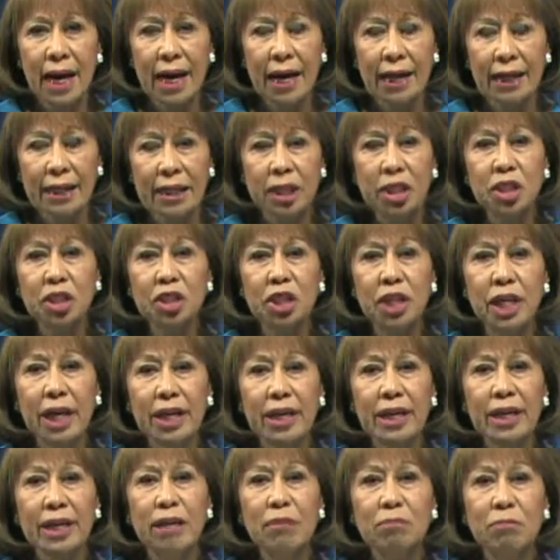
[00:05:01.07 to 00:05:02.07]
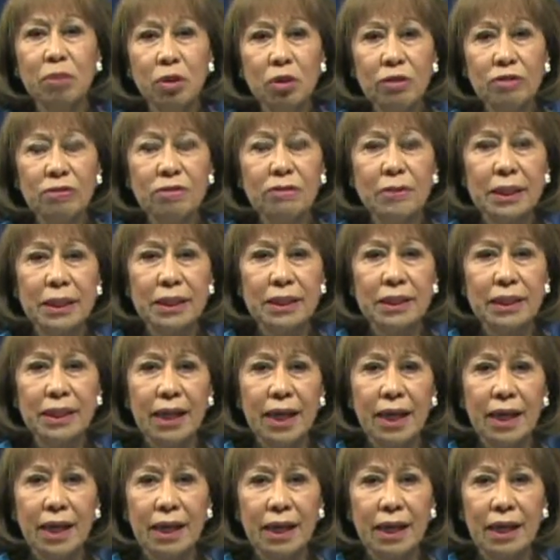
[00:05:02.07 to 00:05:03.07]
initiating a movement
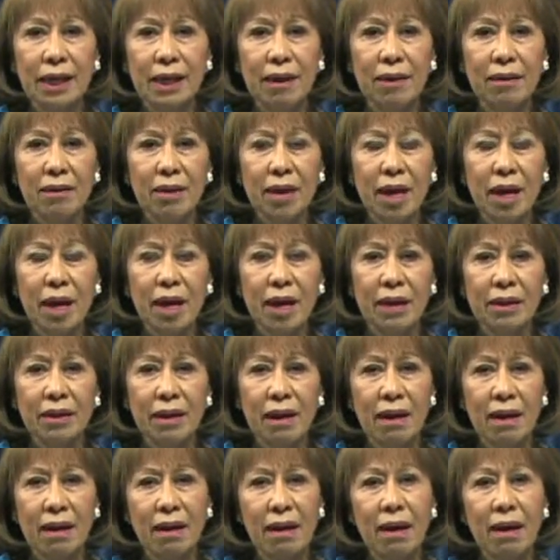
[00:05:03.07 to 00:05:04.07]
on